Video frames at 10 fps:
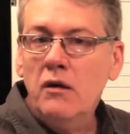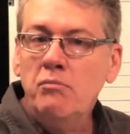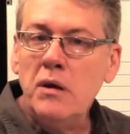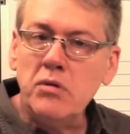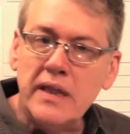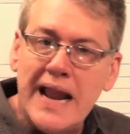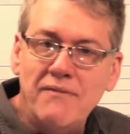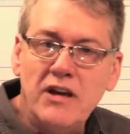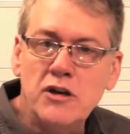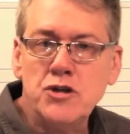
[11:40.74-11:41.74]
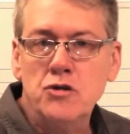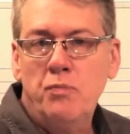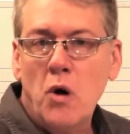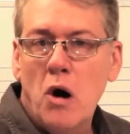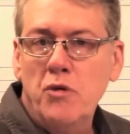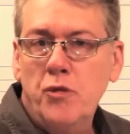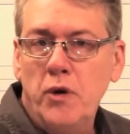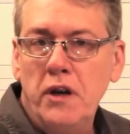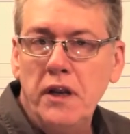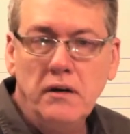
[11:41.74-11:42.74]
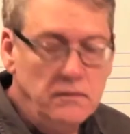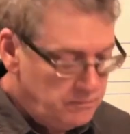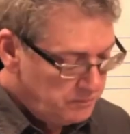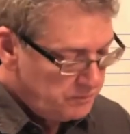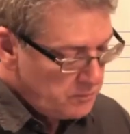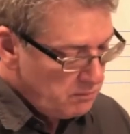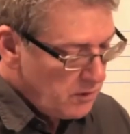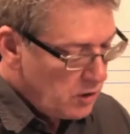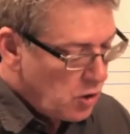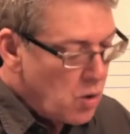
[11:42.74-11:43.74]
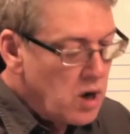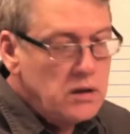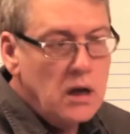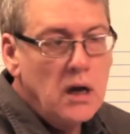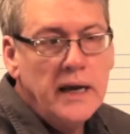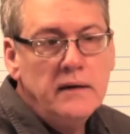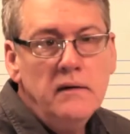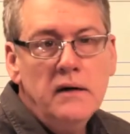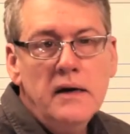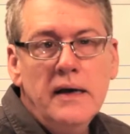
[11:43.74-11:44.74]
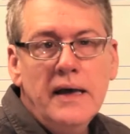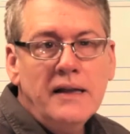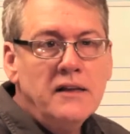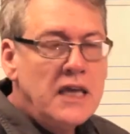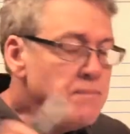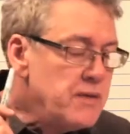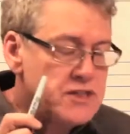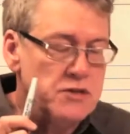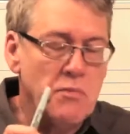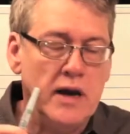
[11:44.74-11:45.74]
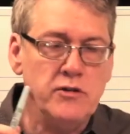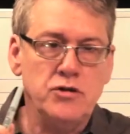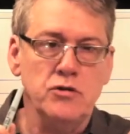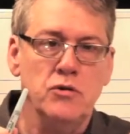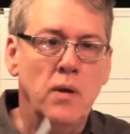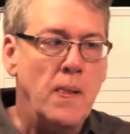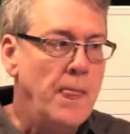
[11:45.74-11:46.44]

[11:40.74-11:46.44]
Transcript: people that have problem with reading, go online. Keep this in mind too.